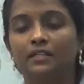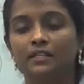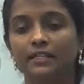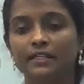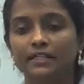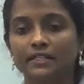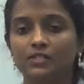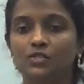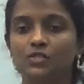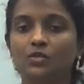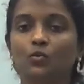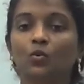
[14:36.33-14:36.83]

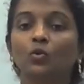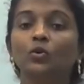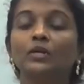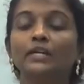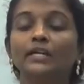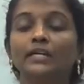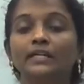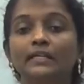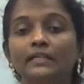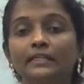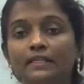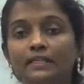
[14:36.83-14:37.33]
its own
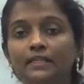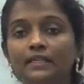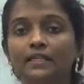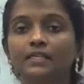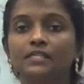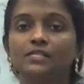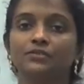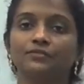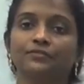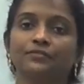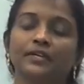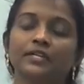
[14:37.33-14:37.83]

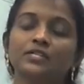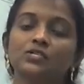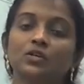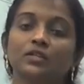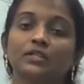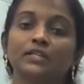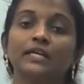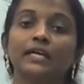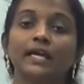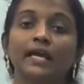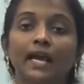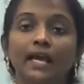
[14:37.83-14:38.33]
deleterious effects on
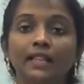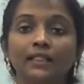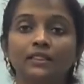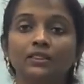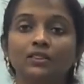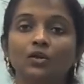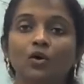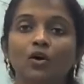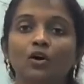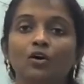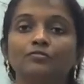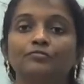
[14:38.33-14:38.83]
the health
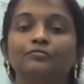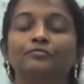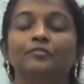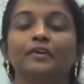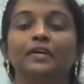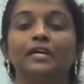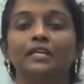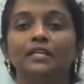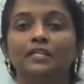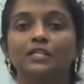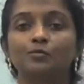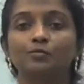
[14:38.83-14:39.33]
of
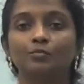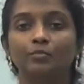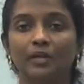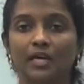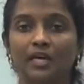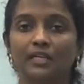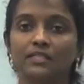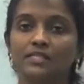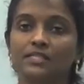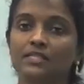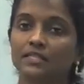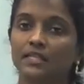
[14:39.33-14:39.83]
various
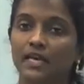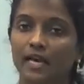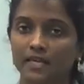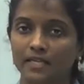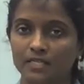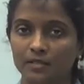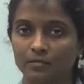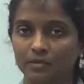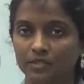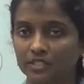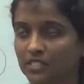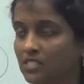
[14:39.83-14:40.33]
plants and
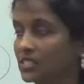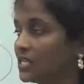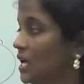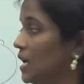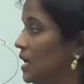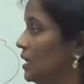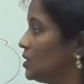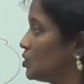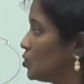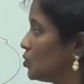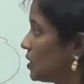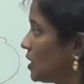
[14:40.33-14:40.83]
animals.
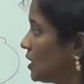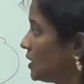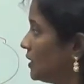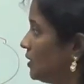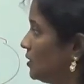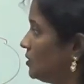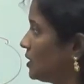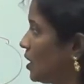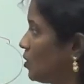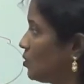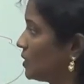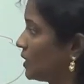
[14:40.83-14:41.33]
So now,
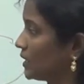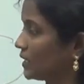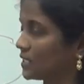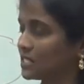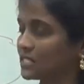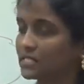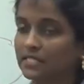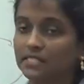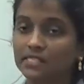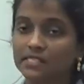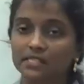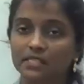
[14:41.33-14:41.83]
now let us
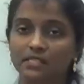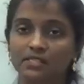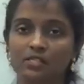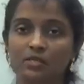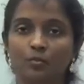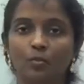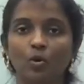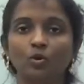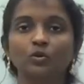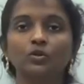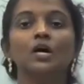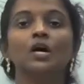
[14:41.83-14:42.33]
discuss
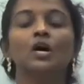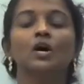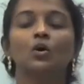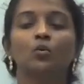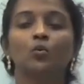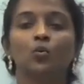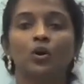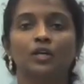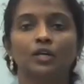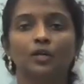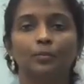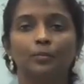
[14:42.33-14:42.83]
about
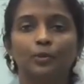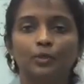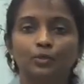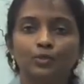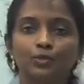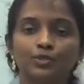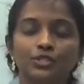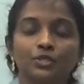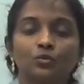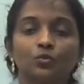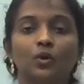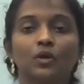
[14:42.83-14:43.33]
water
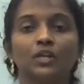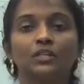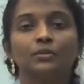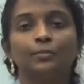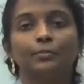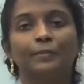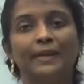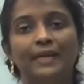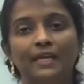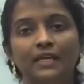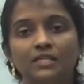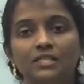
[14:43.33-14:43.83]
pollution. What are the
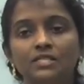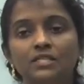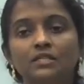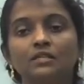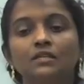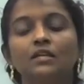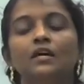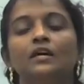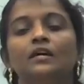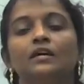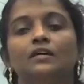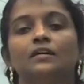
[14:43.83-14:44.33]
major
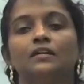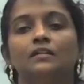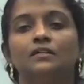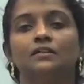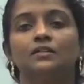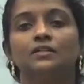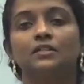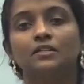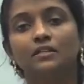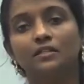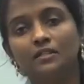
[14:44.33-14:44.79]
uh,